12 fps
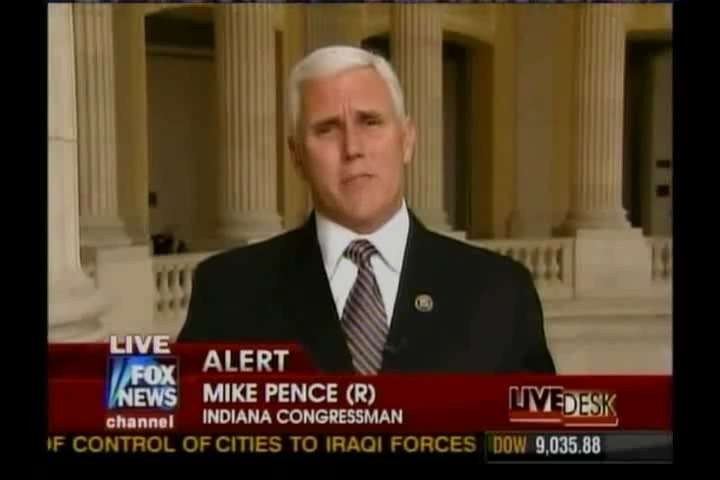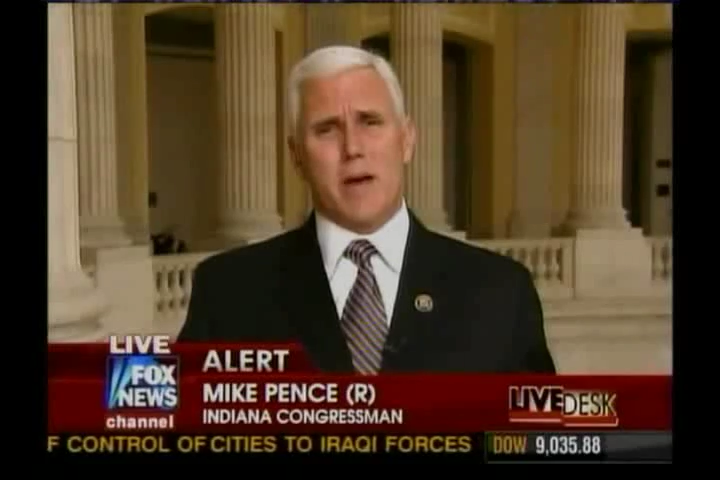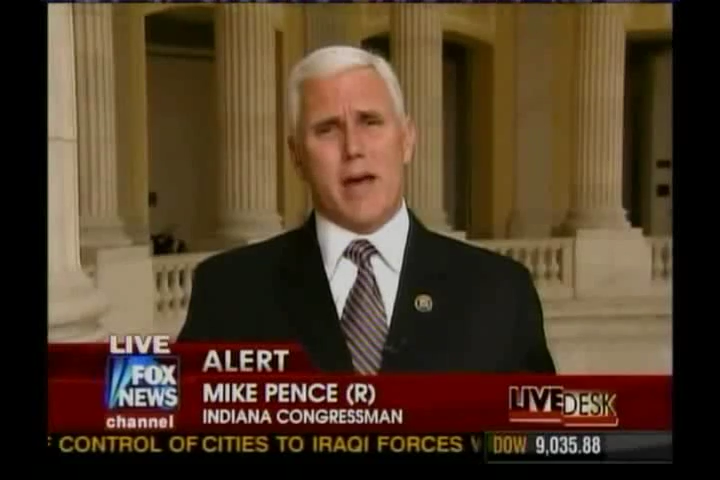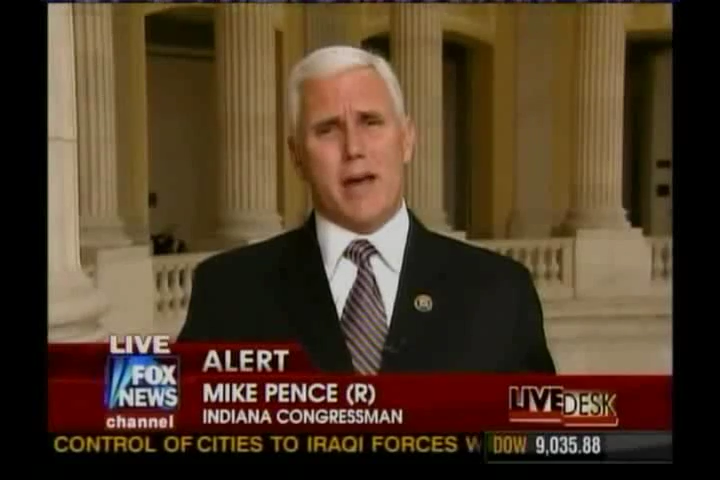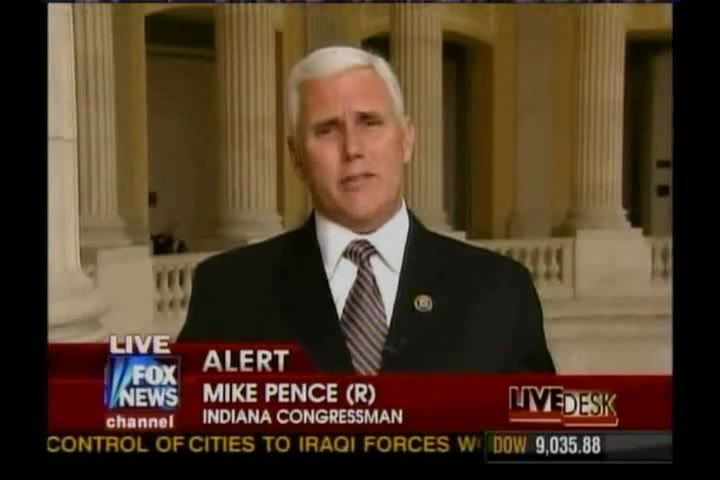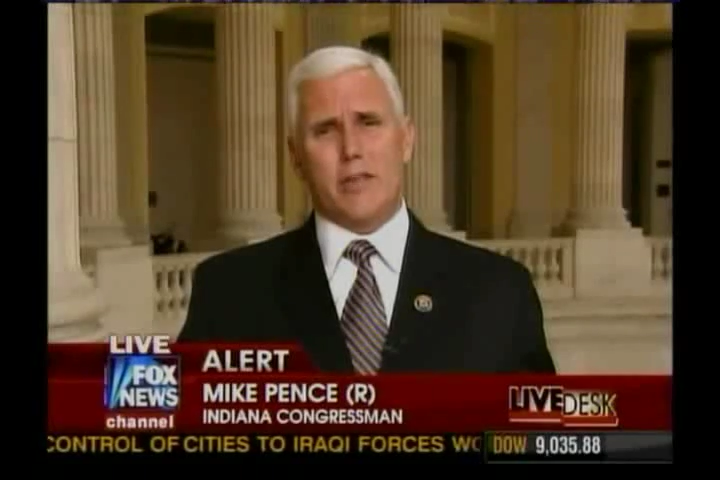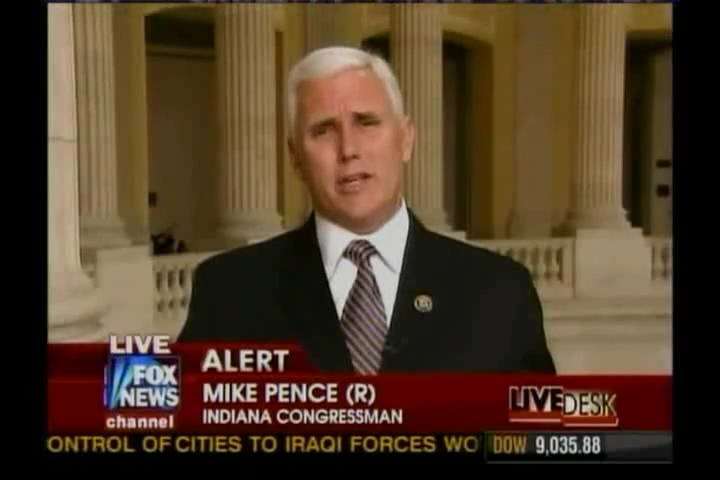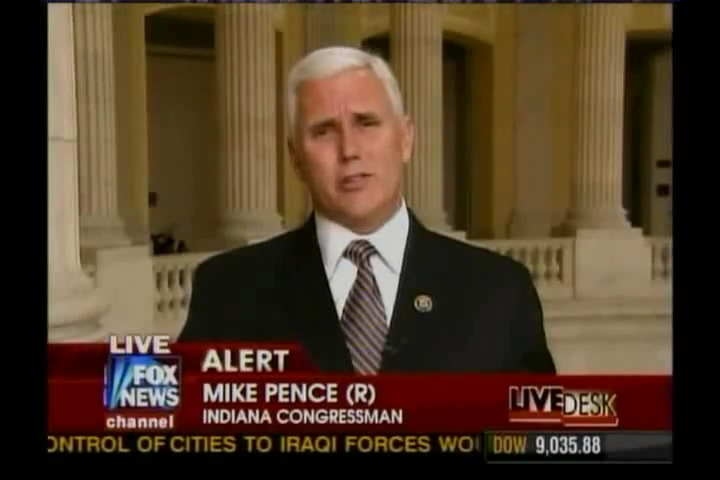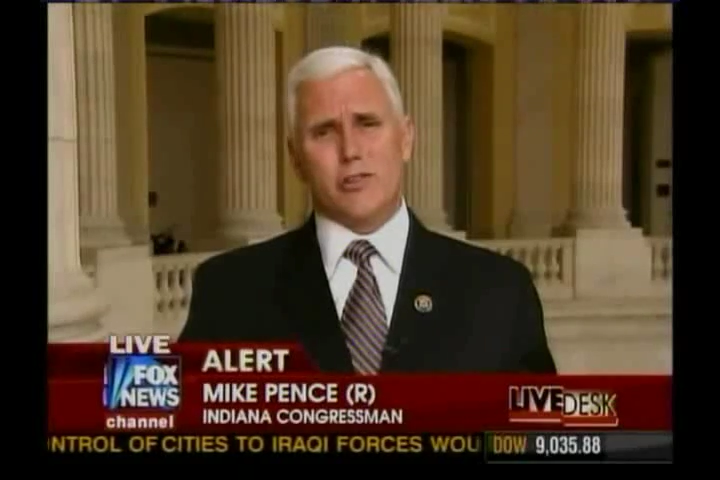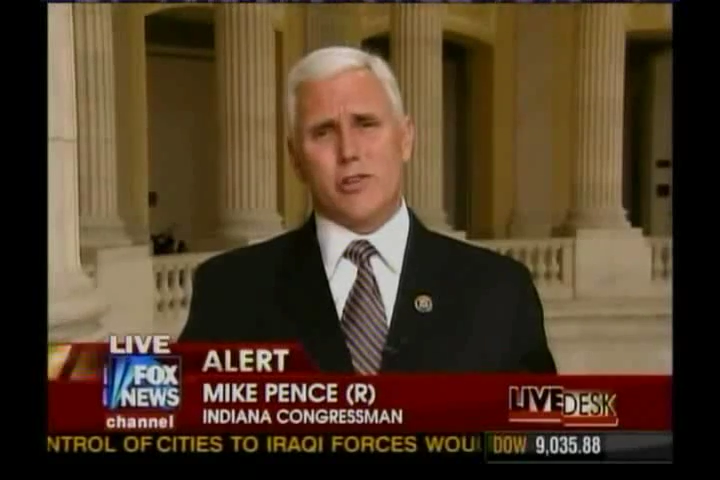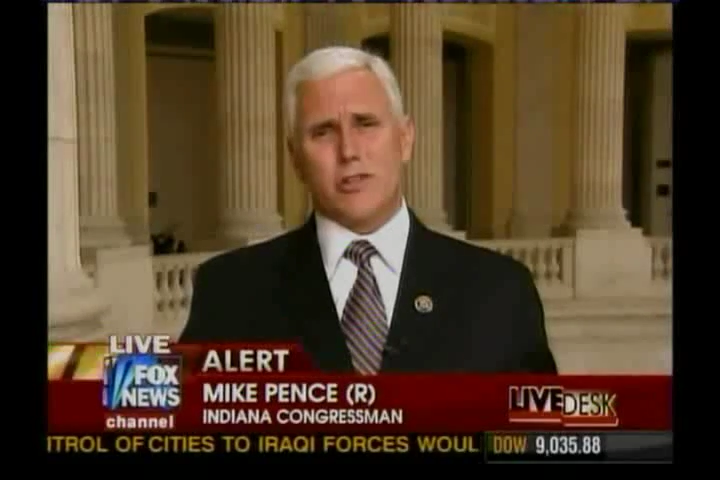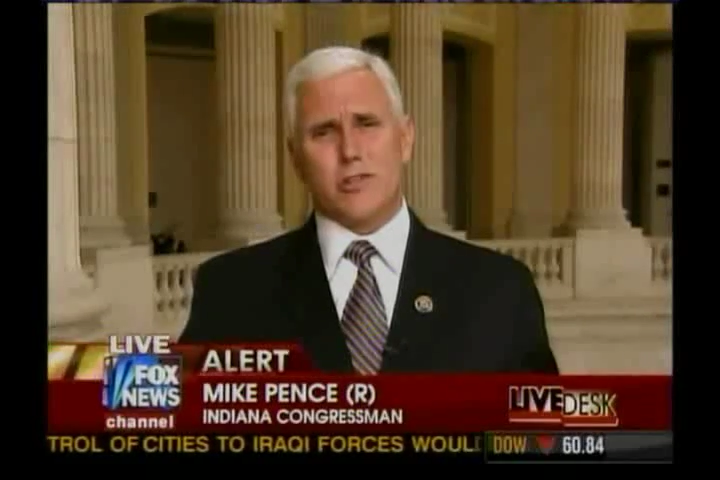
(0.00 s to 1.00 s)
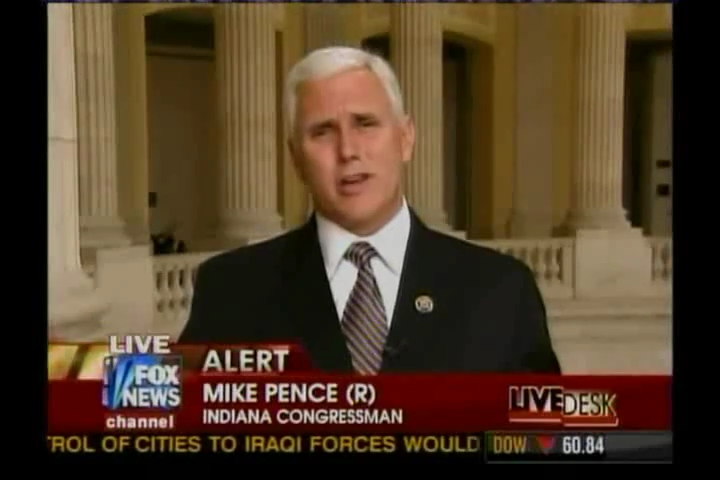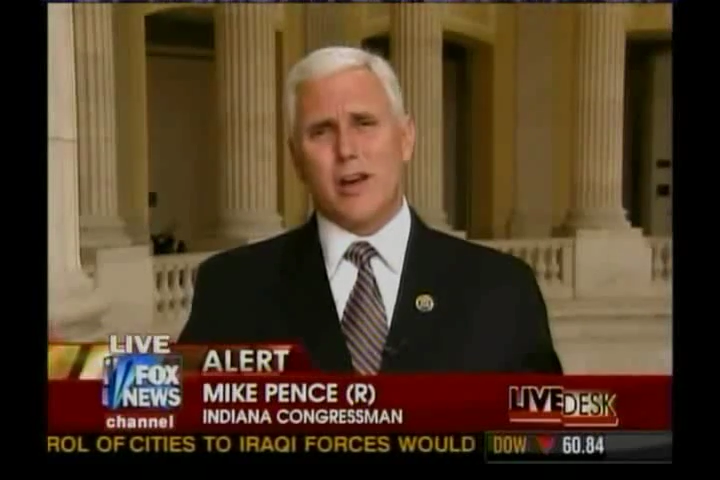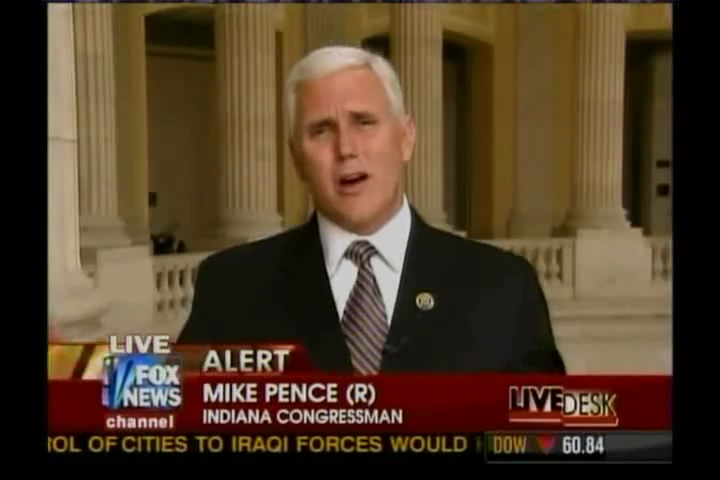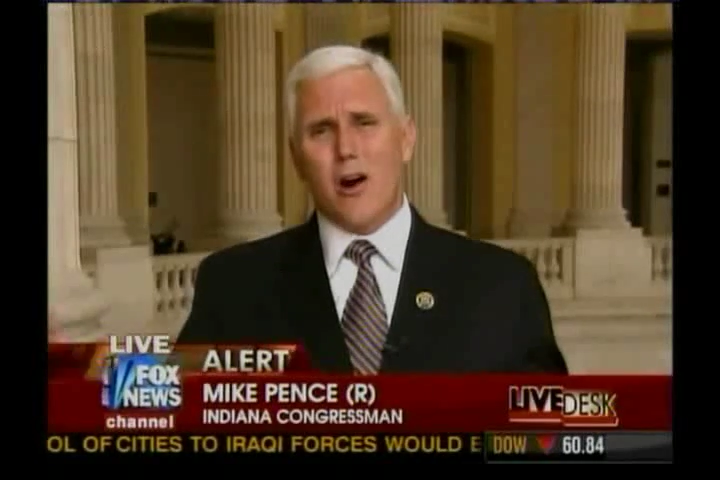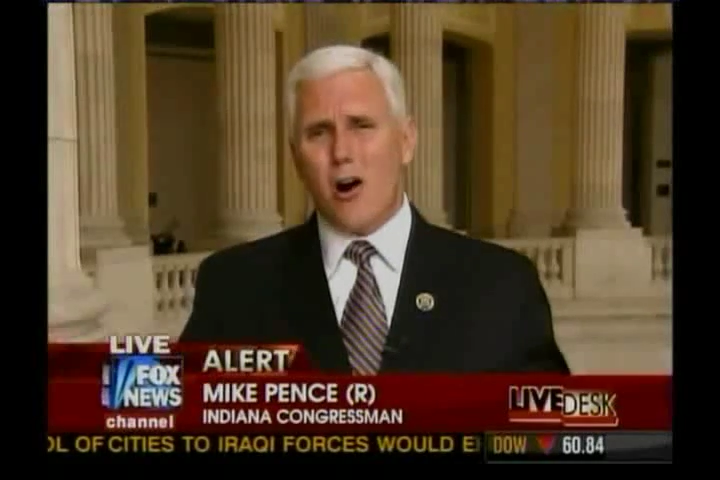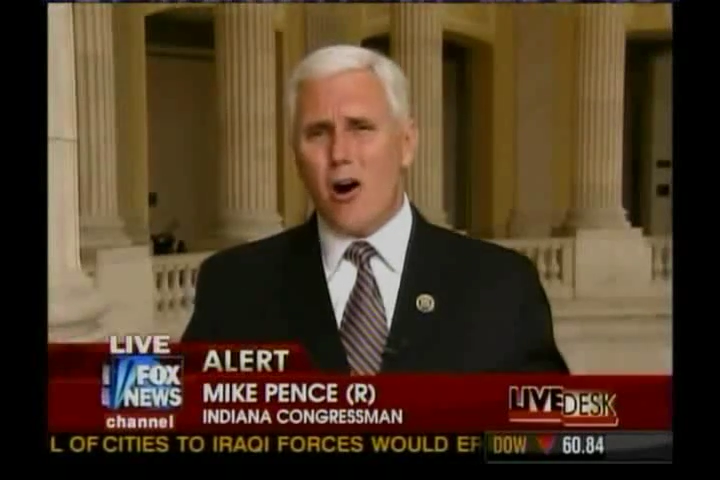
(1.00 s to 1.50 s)
Mac, then it's just
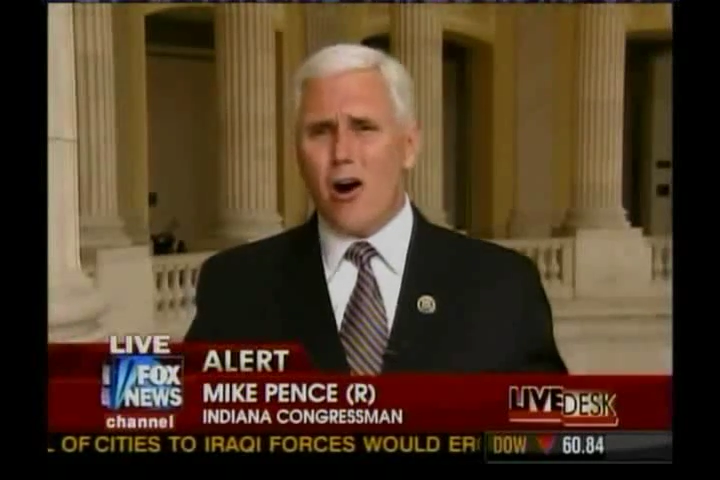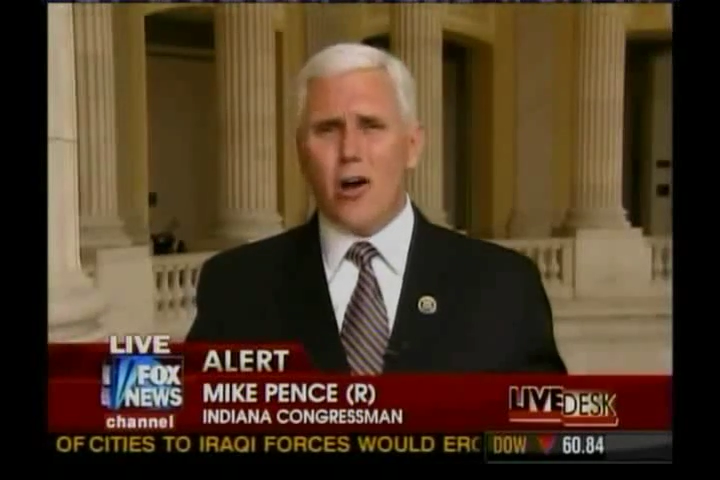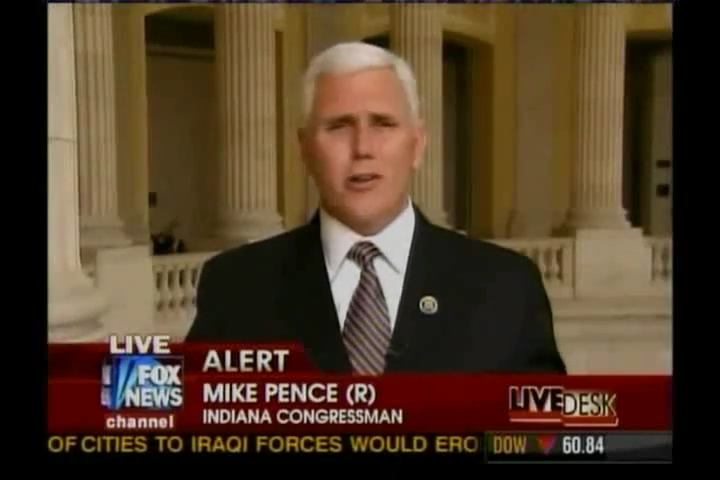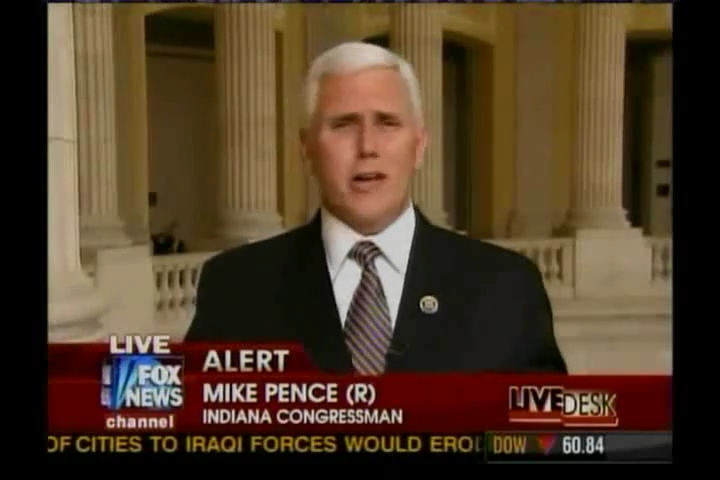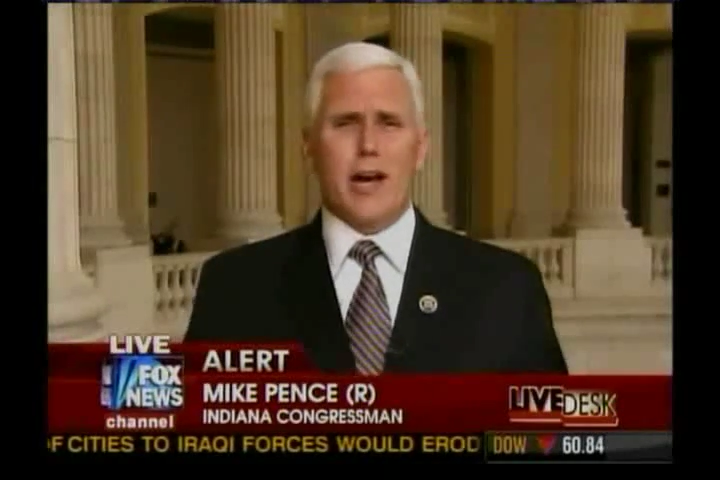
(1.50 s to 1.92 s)
all